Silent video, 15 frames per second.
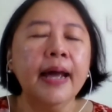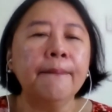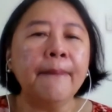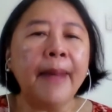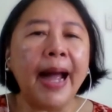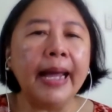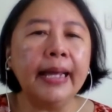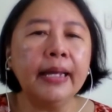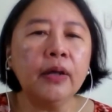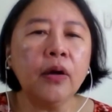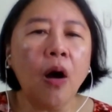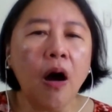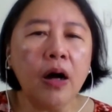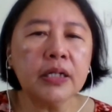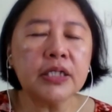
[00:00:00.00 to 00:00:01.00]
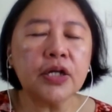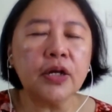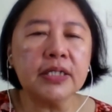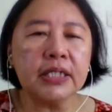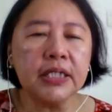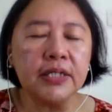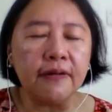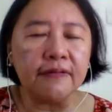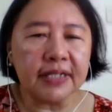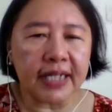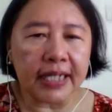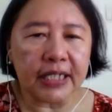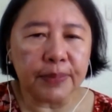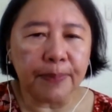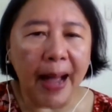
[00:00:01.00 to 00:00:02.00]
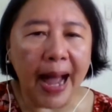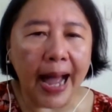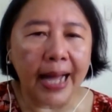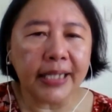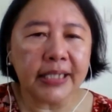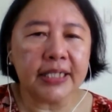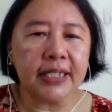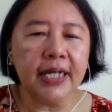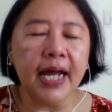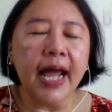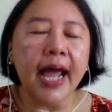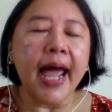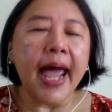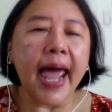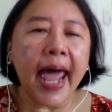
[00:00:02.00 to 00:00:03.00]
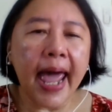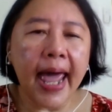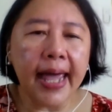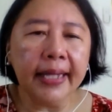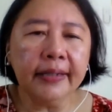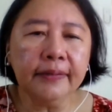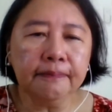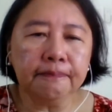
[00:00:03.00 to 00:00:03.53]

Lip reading: My course consists of 6 parts, and